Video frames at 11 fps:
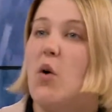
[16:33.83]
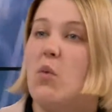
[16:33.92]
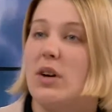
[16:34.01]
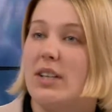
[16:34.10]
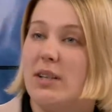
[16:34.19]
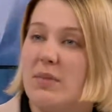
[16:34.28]

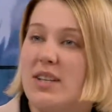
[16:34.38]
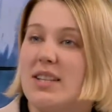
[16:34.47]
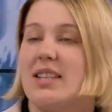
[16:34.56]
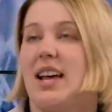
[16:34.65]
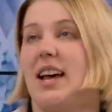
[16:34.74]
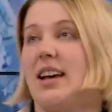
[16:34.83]
what it
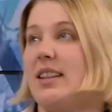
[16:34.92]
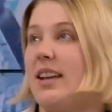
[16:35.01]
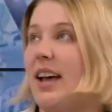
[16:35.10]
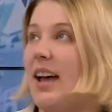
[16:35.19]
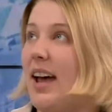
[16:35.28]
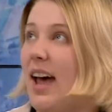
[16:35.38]
means and
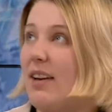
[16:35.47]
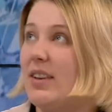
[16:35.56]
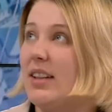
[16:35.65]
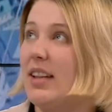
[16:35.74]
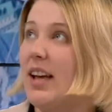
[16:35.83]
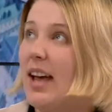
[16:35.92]

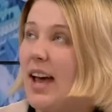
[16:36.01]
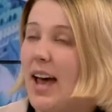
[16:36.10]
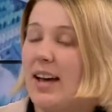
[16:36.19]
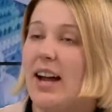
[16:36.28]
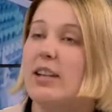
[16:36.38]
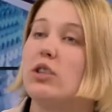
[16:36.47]
having
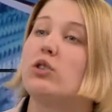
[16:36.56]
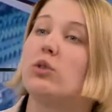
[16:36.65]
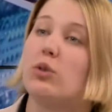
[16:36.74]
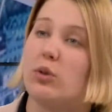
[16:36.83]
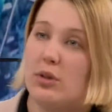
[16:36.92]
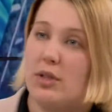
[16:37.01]
the right
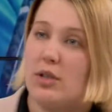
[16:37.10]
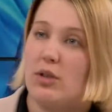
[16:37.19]
tools